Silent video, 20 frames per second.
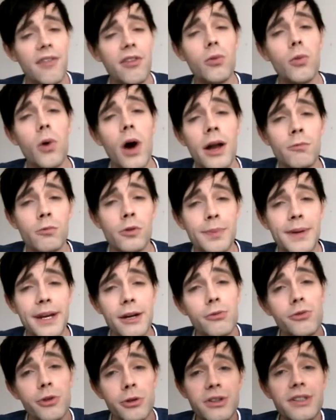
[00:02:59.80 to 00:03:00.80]
Level 1 would
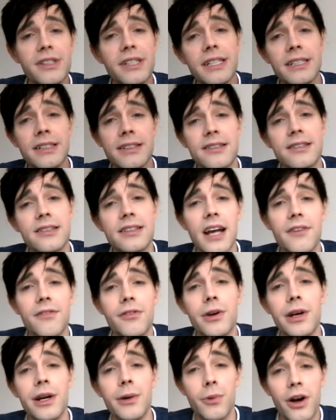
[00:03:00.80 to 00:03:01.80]
be a routine
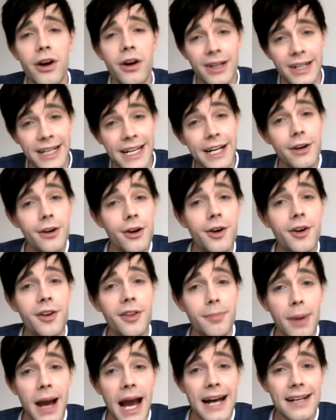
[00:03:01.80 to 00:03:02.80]
discovery where a
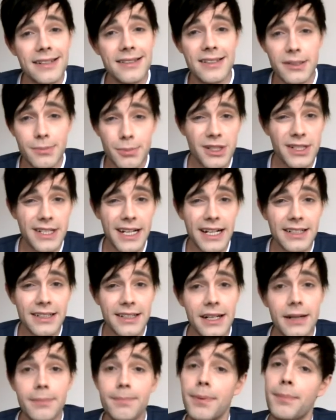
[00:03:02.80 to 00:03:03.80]
near-Earth pass is
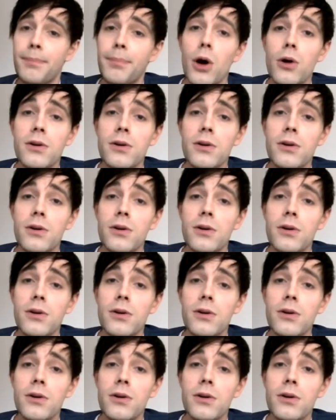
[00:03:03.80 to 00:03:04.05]
predicted but